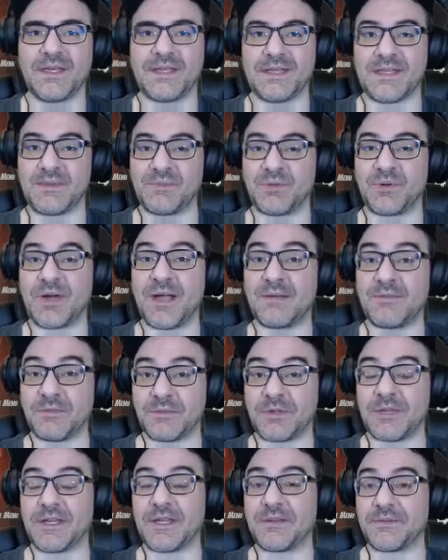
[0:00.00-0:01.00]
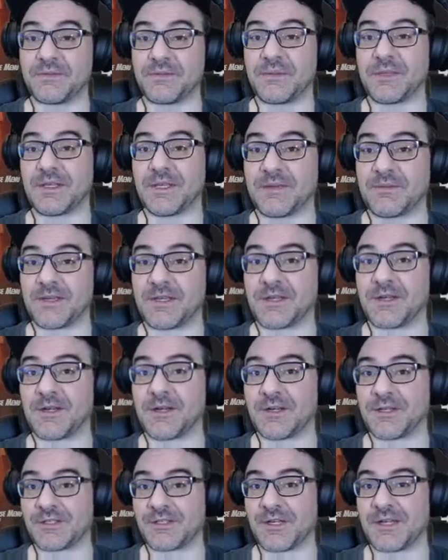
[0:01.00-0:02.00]
And that probably helped me get my
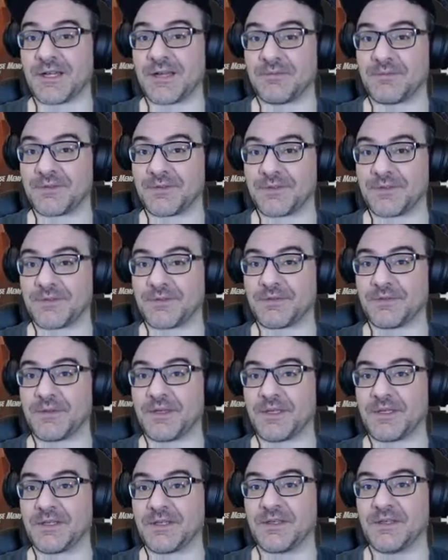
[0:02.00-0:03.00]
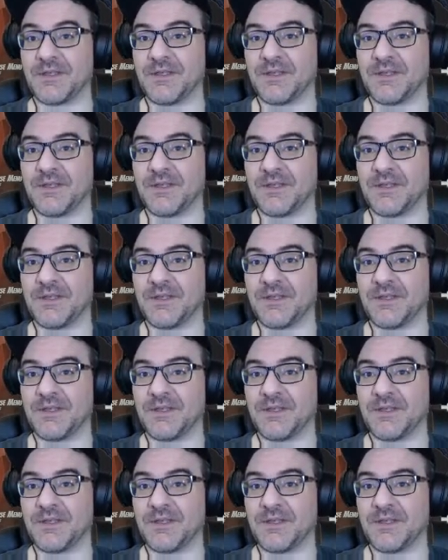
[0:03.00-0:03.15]
current job, which is sweet.